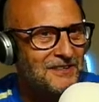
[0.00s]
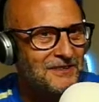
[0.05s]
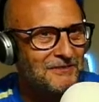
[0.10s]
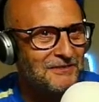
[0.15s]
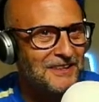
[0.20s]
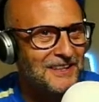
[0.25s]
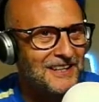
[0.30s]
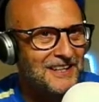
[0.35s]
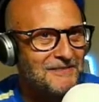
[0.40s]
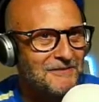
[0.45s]

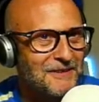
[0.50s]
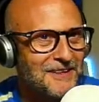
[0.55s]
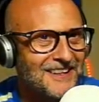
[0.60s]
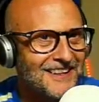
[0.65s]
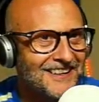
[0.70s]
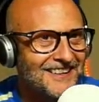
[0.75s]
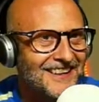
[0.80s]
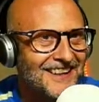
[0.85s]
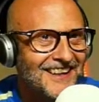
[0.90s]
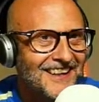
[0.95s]
really
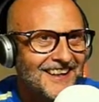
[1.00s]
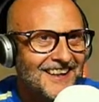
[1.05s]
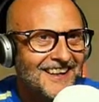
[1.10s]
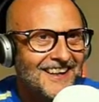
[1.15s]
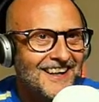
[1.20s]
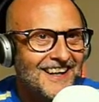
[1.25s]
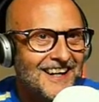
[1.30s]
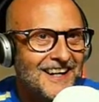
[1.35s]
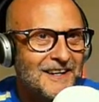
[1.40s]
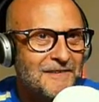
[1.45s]
weird,
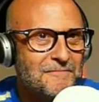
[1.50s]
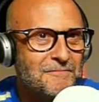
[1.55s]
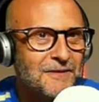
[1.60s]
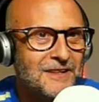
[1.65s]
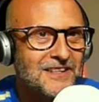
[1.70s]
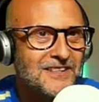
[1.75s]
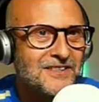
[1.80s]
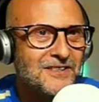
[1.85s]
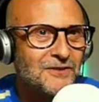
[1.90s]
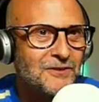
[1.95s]
but
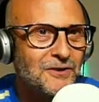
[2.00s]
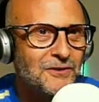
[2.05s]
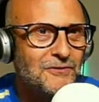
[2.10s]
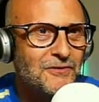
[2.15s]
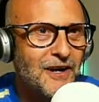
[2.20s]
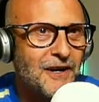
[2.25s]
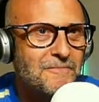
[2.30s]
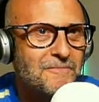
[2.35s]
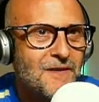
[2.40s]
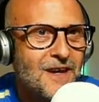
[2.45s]
it's still good
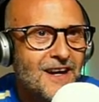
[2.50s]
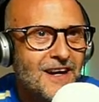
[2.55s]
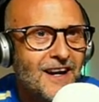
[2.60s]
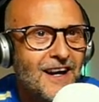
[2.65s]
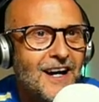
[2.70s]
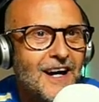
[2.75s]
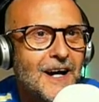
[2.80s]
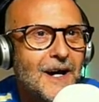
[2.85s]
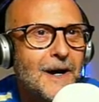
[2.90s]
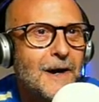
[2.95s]
fun.
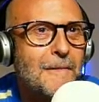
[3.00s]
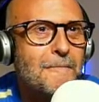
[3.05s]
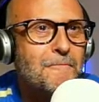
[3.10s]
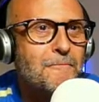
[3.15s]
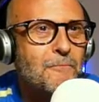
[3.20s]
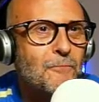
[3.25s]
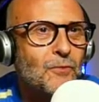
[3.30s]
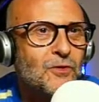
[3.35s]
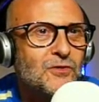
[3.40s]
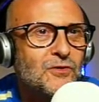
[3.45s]

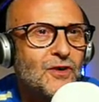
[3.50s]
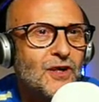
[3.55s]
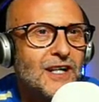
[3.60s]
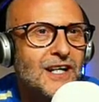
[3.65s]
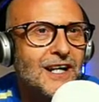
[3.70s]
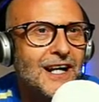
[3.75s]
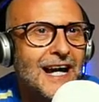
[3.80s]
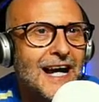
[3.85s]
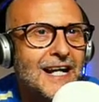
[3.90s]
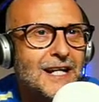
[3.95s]
What have we got
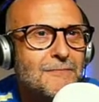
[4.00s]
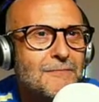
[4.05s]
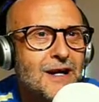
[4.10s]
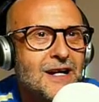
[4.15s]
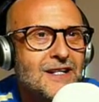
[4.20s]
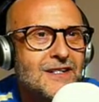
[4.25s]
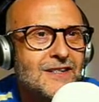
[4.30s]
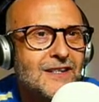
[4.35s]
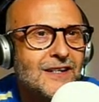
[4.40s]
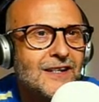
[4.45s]
here?
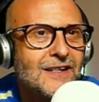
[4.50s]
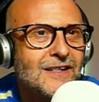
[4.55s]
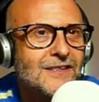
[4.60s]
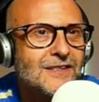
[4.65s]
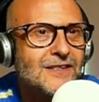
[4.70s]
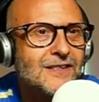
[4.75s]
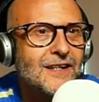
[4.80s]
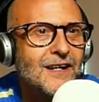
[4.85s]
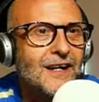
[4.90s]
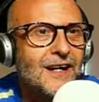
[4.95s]
Animated.
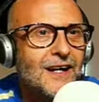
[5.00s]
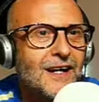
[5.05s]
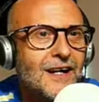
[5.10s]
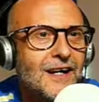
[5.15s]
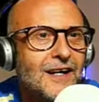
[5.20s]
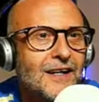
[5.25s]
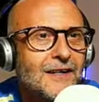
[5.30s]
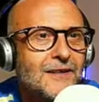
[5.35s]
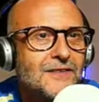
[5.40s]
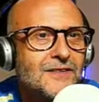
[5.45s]

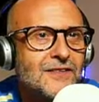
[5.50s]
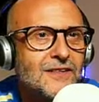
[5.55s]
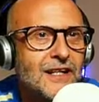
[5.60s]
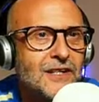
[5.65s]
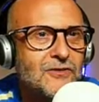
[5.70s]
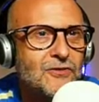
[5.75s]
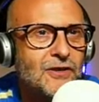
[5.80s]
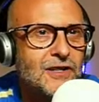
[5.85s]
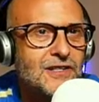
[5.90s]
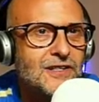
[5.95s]
This is
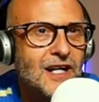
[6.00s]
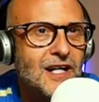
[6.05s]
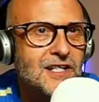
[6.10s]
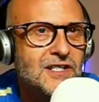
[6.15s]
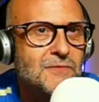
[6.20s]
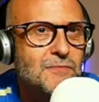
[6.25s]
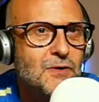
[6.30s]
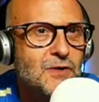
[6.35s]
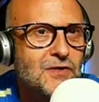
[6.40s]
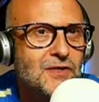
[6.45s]
electronic
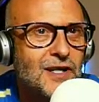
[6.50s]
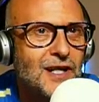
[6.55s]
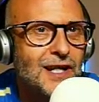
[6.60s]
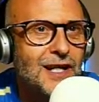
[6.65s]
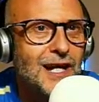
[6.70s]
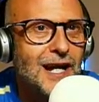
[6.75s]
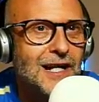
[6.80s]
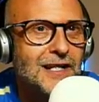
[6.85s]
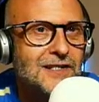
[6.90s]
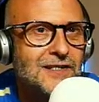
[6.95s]
dance music
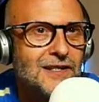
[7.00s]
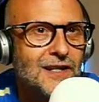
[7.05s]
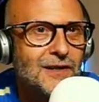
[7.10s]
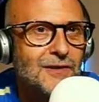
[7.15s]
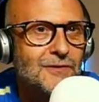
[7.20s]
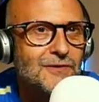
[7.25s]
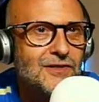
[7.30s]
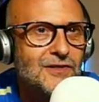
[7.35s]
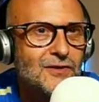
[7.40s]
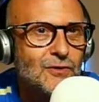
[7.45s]
again. So
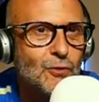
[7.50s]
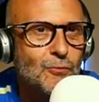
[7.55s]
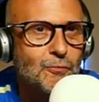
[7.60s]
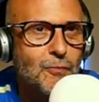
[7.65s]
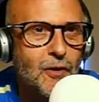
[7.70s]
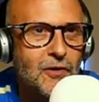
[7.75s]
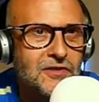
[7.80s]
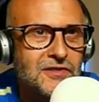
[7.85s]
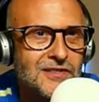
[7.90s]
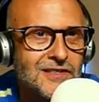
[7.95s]
this is called
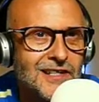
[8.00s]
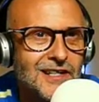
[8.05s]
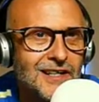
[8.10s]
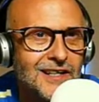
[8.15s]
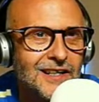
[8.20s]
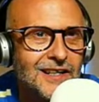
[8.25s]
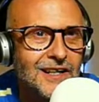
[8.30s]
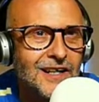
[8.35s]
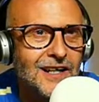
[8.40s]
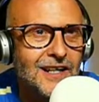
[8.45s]

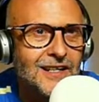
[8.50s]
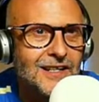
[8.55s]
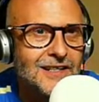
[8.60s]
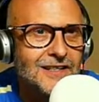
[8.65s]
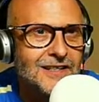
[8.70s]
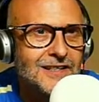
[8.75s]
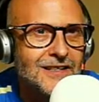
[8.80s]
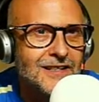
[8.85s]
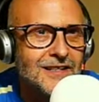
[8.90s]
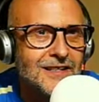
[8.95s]
Bostic
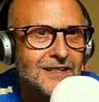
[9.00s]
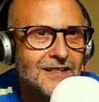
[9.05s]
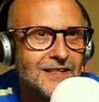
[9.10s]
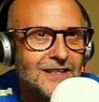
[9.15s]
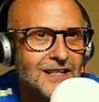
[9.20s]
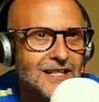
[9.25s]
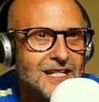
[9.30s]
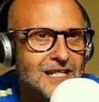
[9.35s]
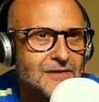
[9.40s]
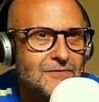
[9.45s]
in the
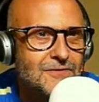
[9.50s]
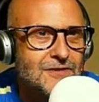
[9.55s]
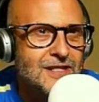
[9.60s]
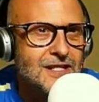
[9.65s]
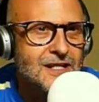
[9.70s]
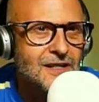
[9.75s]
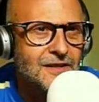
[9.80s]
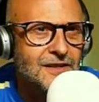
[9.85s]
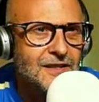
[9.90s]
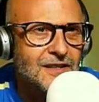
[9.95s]
key of D, I think